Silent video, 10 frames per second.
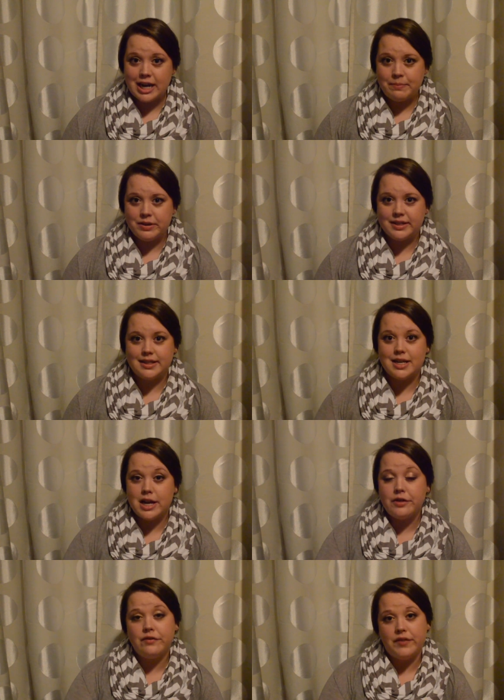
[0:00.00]
diapers is
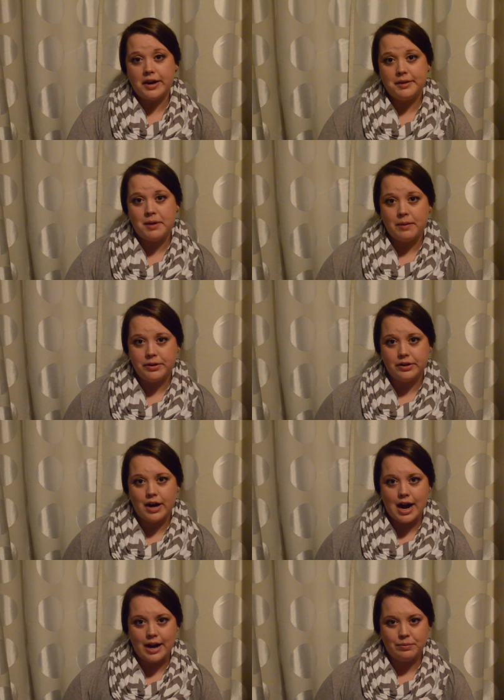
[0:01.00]
another very popular
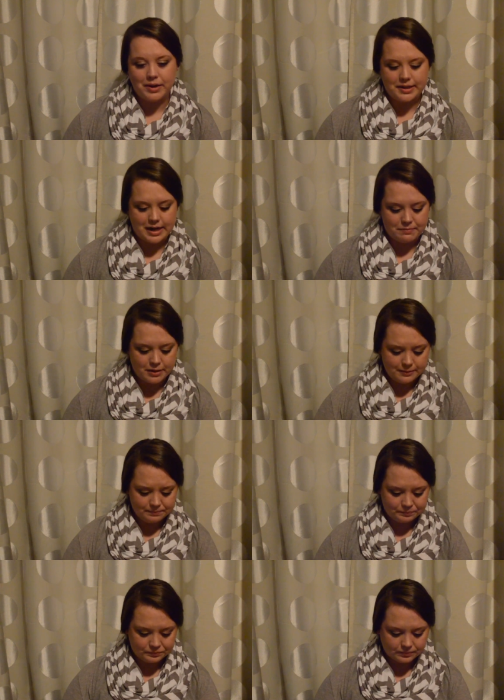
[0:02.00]
hybrid diaper.
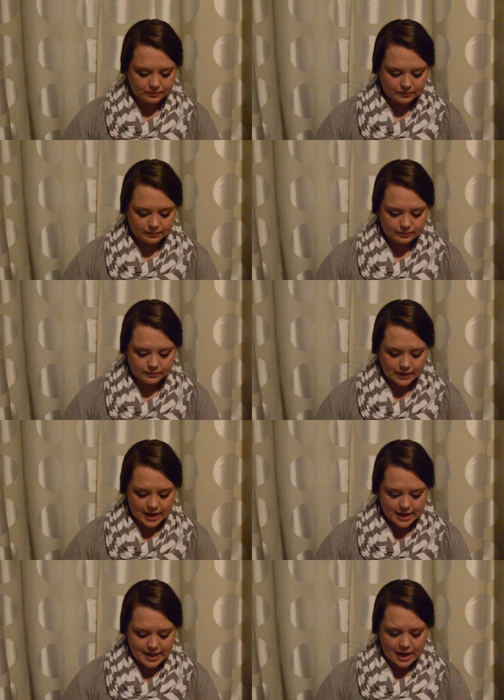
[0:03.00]

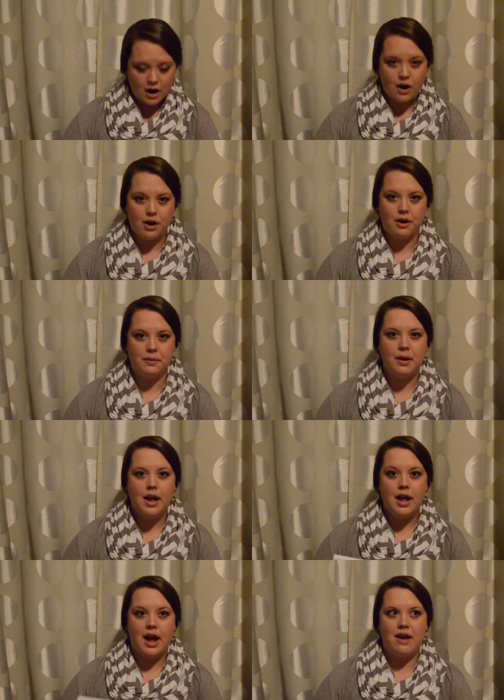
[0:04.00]
And they are,
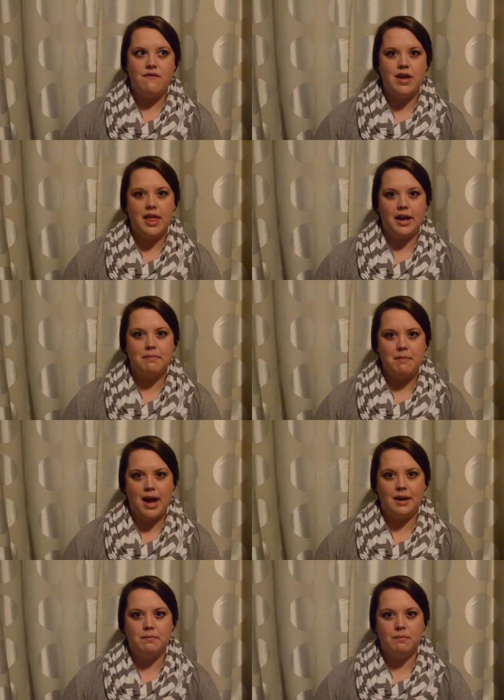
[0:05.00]
I feel like,
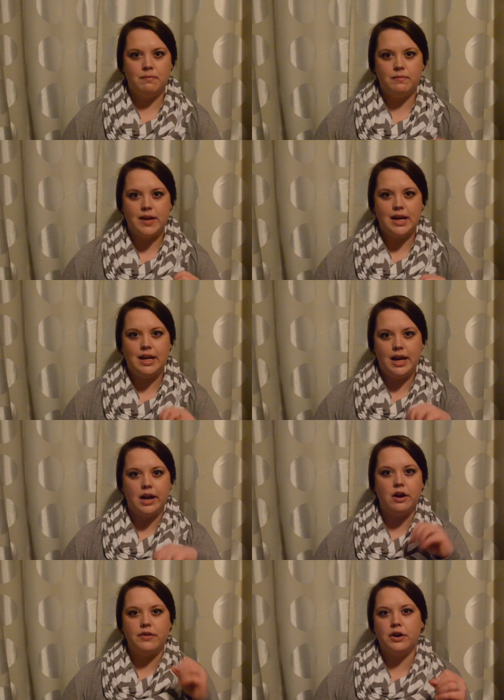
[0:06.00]
made, they
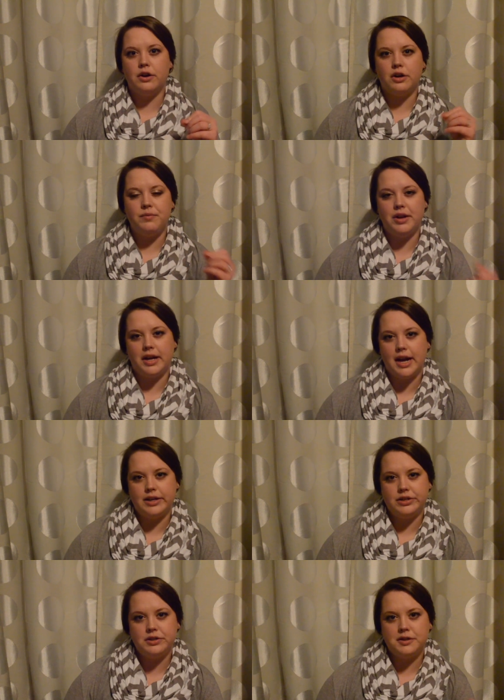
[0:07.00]
gear their
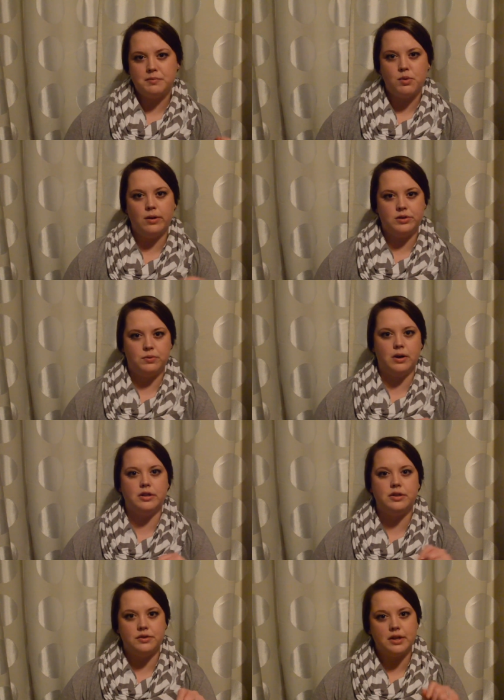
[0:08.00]
communications more
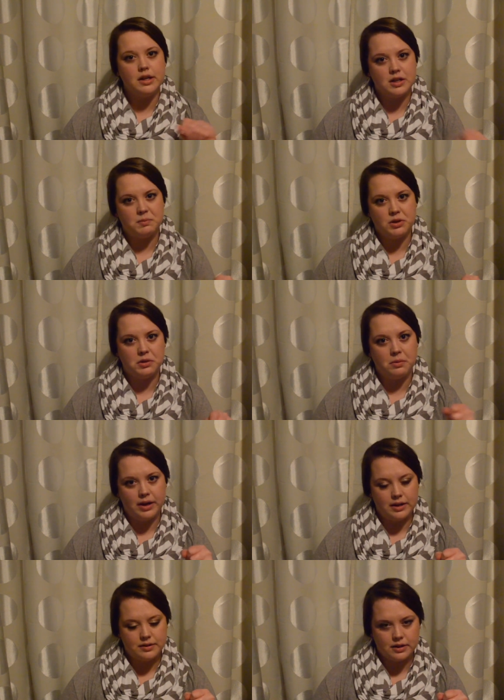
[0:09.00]
towards using disposable
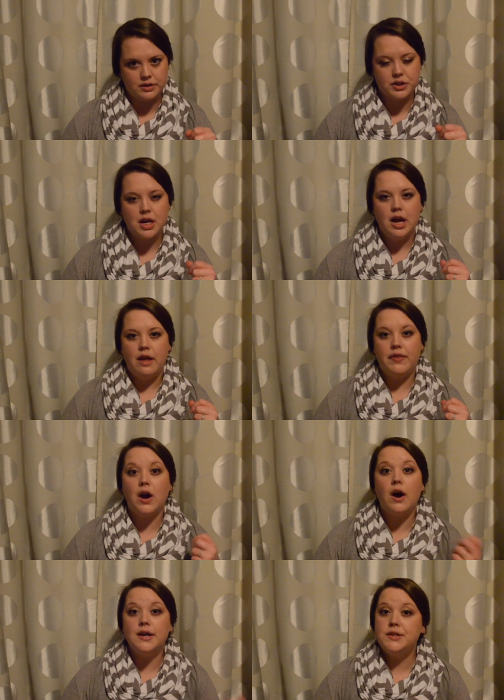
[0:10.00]
inserts. They
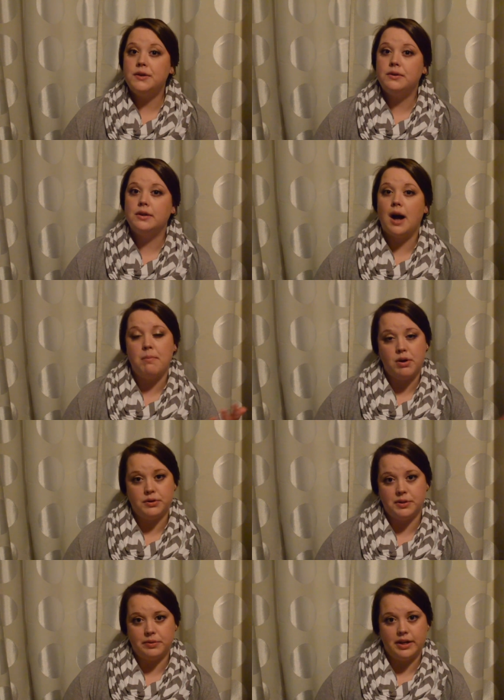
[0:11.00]
are also
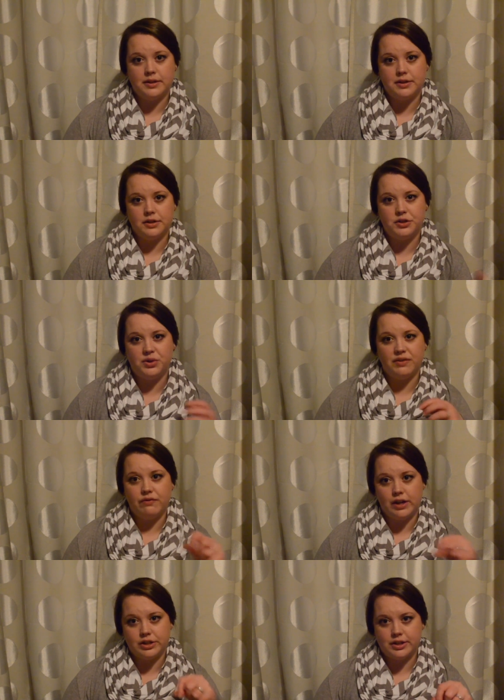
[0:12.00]
compostable inserts, you can
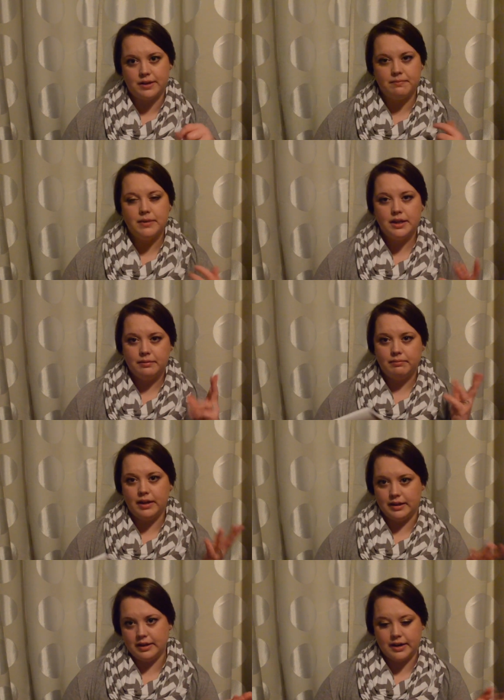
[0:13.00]
flush them,
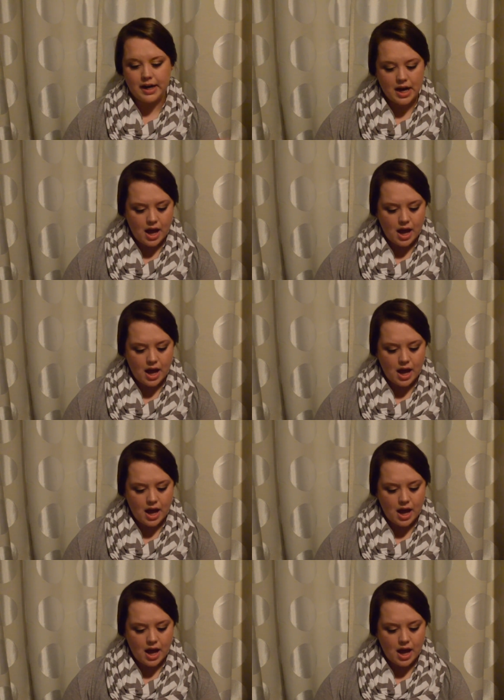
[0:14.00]
in theory.